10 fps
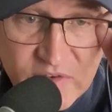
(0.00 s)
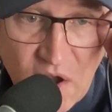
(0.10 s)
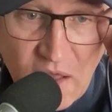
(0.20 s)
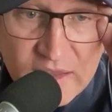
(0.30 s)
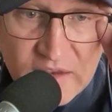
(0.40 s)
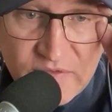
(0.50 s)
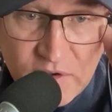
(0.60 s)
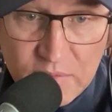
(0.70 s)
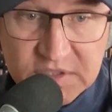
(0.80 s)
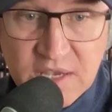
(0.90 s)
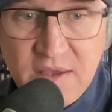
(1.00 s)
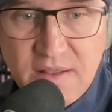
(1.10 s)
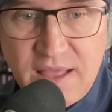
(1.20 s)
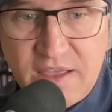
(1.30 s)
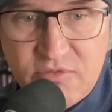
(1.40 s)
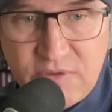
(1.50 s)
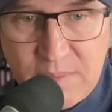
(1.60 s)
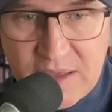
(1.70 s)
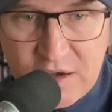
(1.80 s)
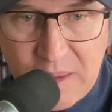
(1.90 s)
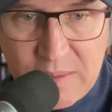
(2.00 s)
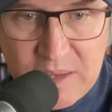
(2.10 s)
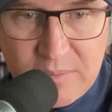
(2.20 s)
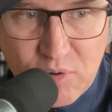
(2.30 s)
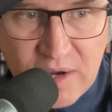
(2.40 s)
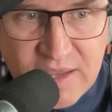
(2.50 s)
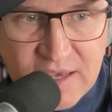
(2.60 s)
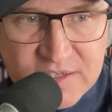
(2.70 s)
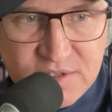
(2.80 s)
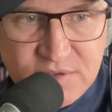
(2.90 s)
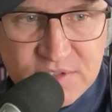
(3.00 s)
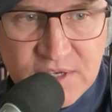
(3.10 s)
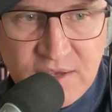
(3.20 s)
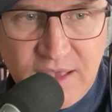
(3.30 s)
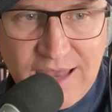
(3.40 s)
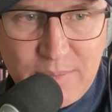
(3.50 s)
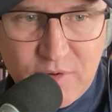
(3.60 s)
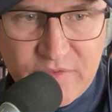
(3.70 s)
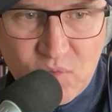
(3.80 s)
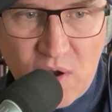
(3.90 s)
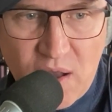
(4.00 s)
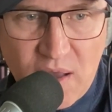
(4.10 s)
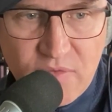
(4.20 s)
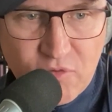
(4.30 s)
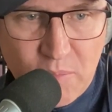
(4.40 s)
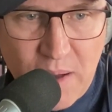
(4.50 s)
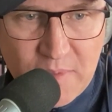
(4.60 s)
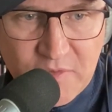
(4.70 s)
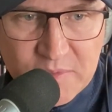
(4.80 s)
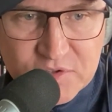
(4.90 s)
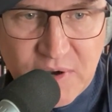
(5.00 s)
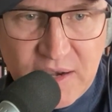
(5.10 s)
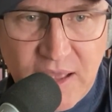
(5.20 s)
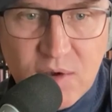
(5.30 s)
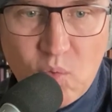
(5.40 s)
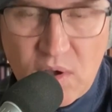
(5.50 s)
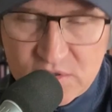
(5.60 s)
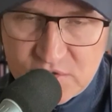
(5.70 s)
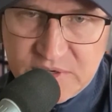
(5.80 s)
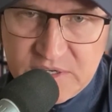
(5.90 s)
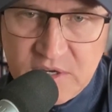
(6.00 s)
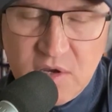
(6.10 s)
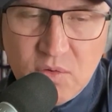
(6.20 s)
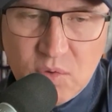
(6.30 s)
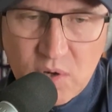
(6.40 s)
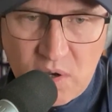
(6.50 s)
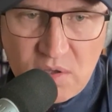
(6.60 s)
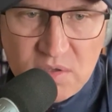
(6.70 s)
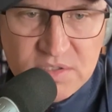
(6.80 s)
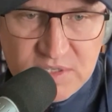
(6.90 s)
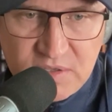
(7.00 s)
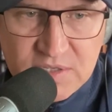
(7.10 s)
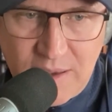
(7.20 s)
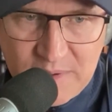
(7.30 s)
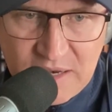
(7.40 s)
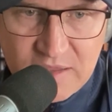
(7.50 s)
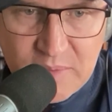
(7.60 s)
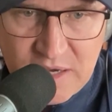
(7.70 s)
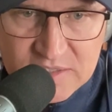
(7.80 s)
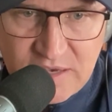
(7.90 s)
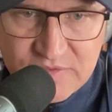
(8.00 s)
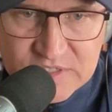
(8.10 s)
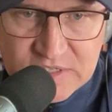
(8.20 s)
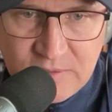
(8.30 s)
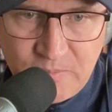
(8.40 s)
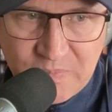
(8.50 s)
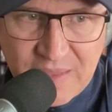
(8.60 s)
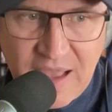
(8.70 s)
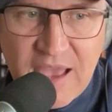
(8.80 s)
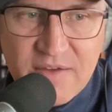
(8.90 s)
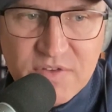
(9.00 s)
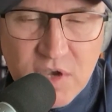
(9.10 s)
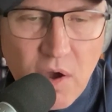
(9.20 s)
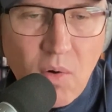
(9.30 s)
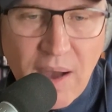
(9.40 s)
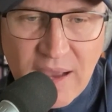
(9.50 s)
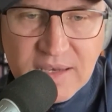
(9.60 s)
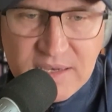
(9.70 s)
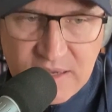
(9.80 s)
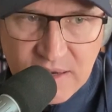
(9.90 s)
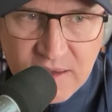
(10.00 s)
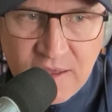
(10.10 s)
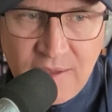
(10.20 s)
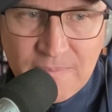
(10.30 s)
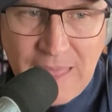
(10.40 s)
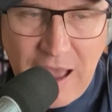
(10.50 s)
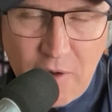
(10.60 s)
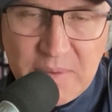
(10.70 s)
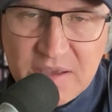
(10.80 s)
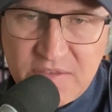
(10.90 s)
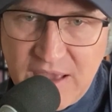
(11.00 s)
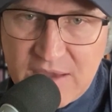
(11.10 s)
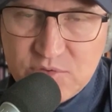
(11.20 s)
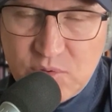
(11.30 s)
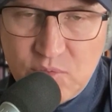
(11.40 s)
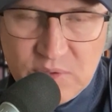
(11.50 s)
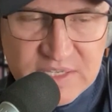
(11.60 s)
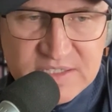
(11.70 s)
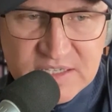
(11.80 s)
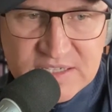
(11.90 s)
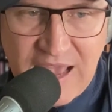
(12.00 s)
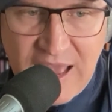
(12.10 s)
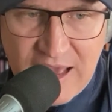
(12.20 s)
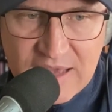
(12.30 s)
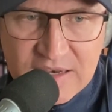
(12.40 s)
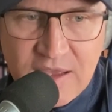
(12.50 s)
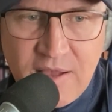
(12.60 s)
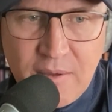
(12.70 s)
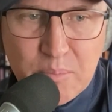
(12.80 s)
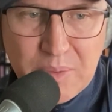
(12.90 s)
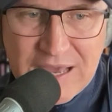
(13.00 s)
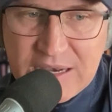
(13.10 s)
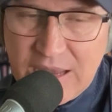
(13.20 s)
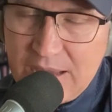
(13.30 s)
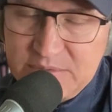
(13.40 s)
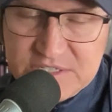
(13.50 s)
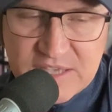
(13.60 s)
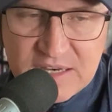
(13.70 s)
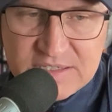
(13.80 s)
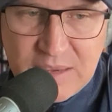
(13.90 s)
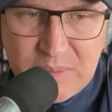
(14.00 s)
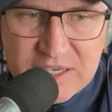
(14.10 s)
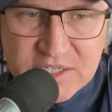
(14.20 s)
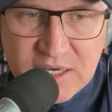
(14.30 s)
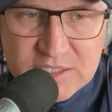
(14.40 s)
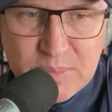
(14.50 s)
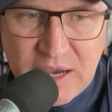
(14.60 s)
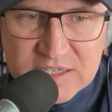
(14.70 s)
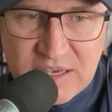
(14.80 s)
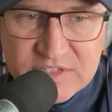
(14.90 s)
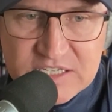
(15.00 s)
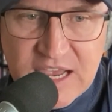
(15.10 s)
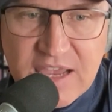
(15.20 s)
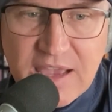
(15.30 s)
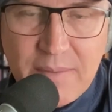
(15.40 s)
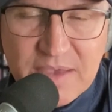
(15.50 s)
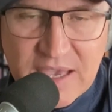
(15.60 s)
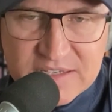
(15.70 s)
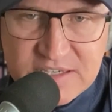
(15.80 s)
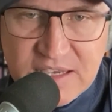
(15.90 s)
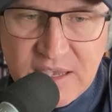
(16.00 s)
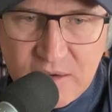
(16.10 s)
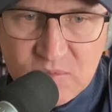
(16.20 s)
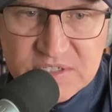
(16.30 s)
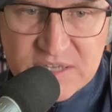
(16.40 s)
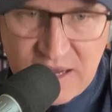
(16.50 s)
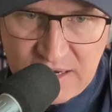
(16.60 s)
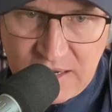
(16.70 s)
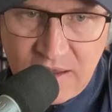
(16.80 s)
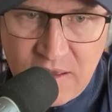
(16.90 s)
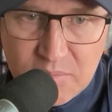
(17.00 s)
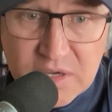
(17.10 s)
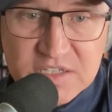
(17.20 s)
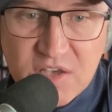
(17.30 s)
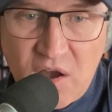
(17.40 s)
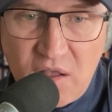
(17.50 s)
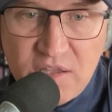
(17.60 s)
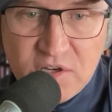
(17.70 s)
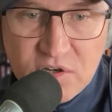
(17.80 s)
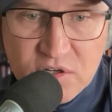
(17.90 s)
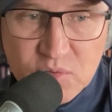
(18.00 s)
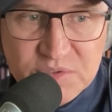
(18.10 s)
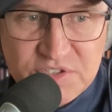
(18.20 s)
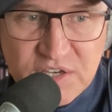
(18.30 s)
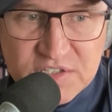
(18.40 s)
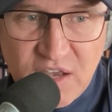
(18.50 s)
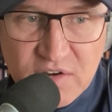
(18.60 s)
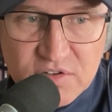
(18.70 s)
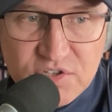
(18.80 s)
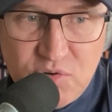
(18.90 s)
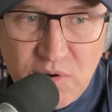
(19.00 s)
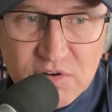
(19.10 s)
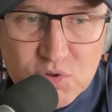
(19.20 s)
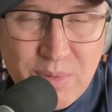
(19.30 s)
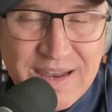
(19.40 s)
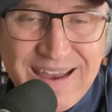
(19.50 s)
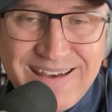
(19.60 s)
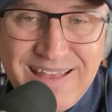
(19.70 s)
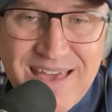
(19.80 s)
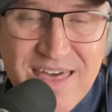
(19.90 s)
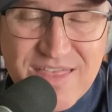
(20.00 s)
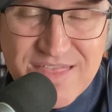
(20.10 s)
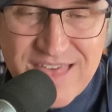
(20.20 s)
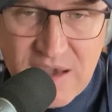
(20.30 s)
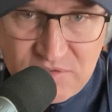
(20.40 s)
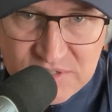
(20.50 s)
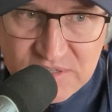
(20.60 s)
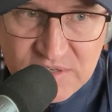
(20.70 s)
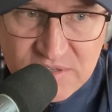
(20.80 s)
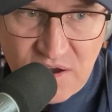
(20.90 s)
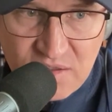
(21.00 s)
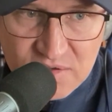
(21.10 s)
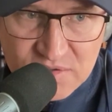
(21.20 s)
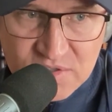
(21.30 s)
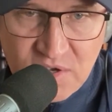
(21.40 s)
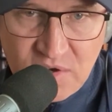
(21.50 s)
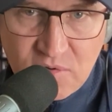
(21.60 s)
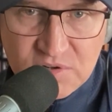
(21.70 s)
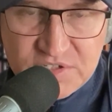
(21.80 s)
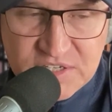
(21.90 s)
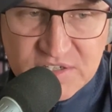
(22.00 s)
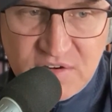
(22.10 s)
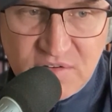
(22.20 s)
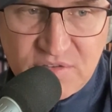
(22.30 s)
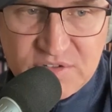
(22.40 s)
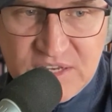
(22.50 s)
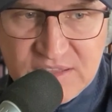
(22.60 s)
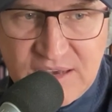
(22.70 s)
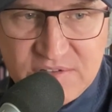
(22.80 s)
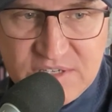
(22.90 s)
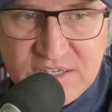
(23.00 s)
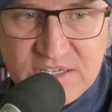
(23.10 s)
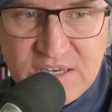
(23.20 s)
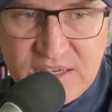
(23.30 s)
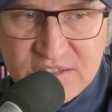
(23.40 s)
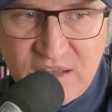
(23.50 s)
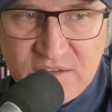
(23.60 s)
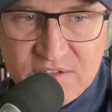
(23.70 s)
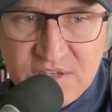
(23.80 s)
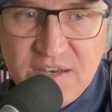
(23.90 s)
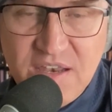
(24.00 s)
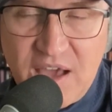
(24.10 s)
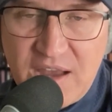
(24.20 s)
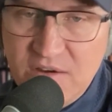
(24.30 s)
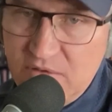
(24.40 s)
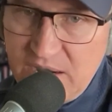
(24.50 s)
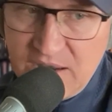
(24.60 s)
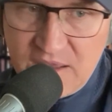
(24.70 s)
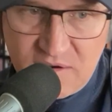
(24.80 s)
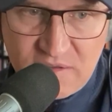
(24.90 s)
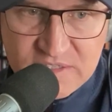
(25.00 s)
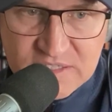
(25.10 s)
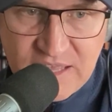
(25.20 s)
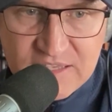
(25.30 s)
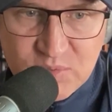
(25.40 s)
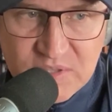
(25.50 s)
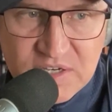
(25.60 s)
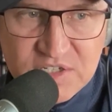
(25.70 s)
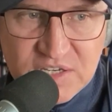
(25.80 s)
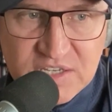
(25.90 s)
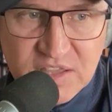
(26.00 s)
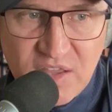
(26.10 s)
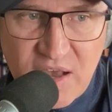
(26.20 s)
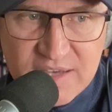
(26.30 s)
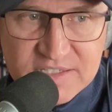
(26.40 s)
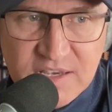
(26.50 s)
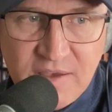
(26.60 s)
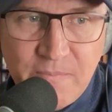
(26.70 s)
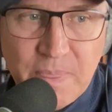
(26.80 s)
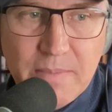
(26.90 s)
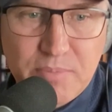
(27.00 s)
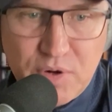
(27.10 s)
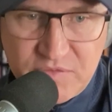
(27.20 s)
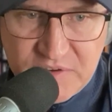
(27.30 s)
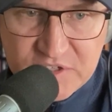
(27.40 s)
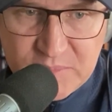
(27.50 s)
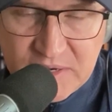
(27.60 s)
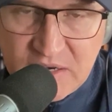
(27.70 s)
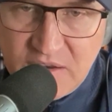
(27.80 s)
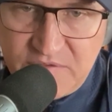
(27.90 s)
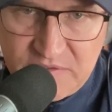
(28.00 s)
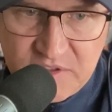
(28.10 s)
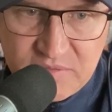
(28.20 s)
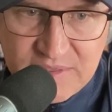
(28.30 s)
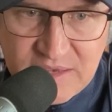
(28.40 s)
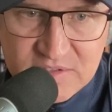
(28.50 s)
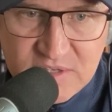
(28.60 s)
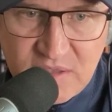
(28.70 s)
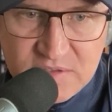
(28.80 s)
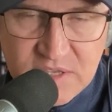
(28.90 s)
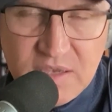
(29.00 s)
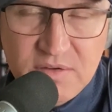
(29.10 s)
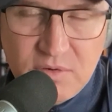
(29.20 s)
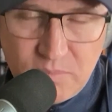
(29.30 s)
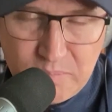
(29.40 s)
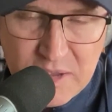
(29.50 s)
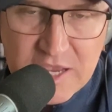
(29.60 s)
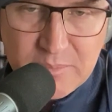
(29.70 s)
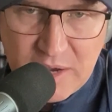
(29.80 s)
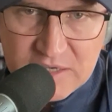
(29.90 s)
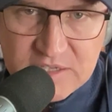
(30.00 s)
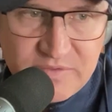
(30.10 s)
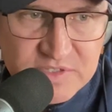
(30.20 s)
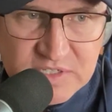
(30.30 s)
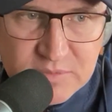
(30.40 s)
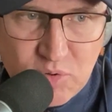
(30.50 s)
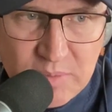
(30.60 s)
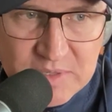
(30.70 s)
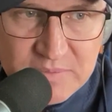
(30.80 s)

holiday films like Three Men and a Baby, Broadcast News, Eddie Murphy Raw, Throw Mama from the Train, and Wall Street were all still dominating the box office. I have no idea how big a theatrical release this had, but I'm just got to say, based on its box office take, I'm guessing it was tiny, because all it earned was just under $228,000, or $613,000 in today's dollars. Not great at all. This lands with an adjusted loss per finished minute of $53,000, or big box office disappointment.